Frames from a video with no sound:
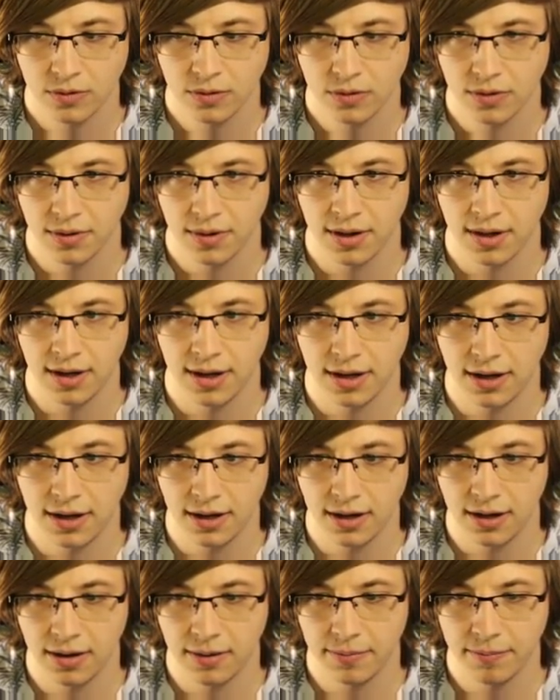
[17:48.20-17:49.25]

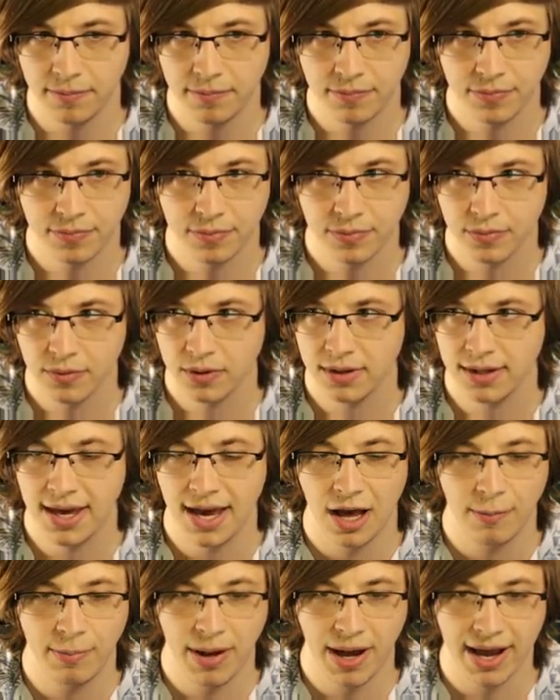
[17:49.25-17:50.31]
Um, yeah,
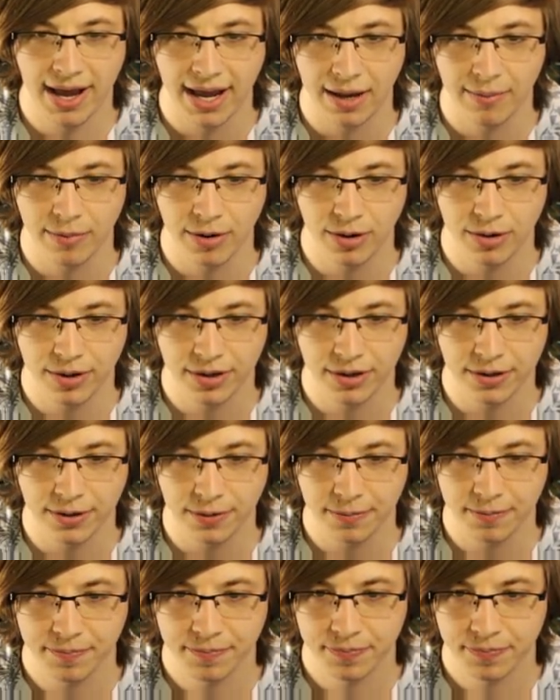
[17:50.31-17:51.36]
I'll buy ammo
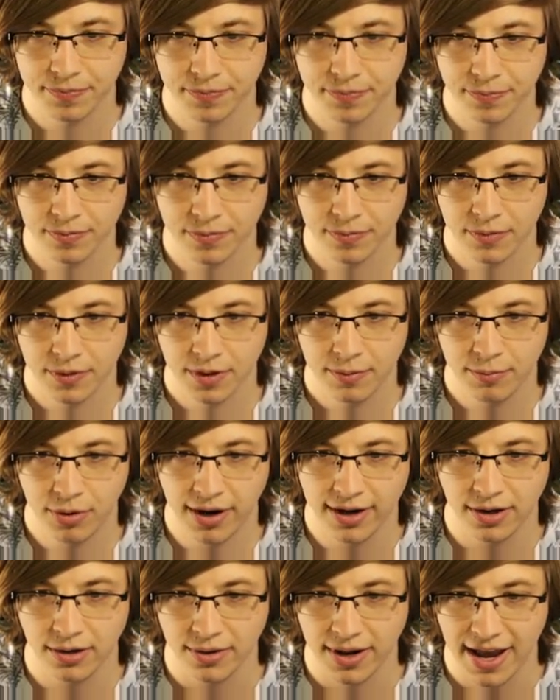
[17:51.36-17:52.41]
here.
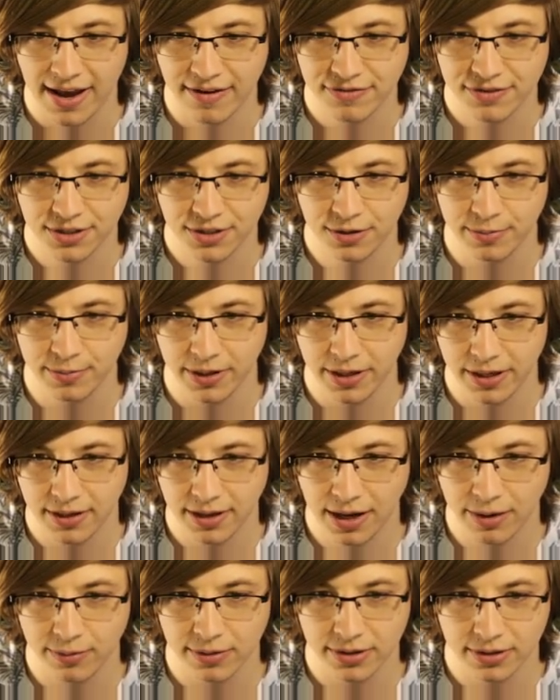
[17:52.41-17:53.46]
Probably don't have to, but
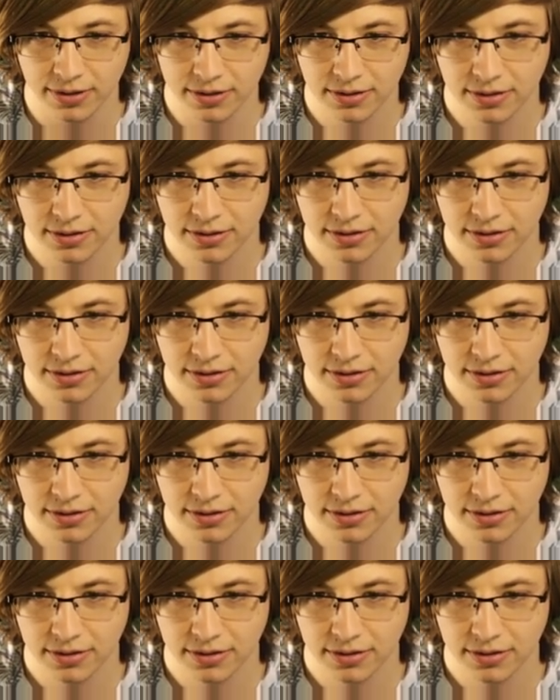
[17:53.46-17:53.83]
I will.